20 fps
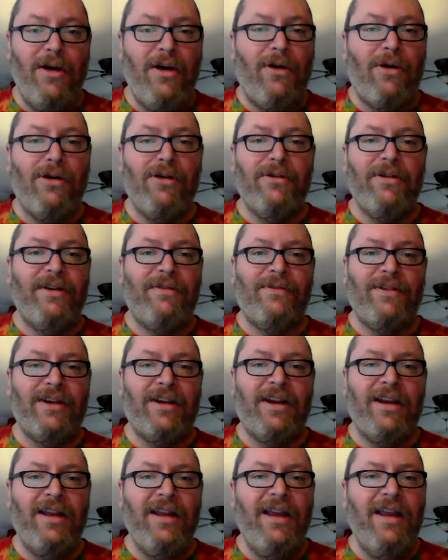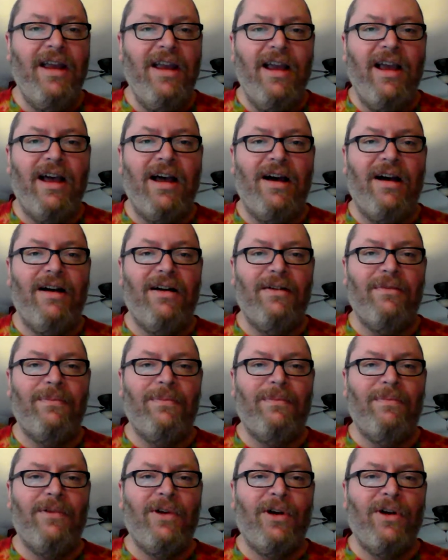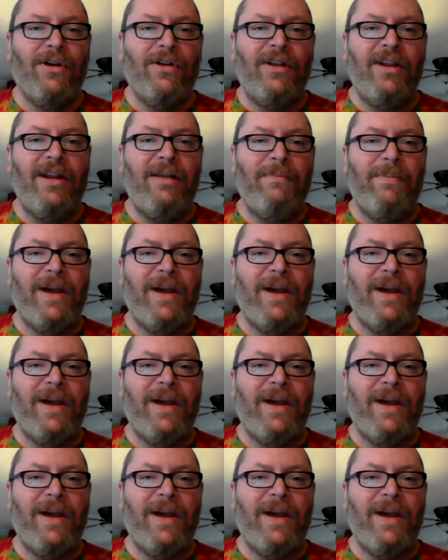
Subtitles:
Horrific. Early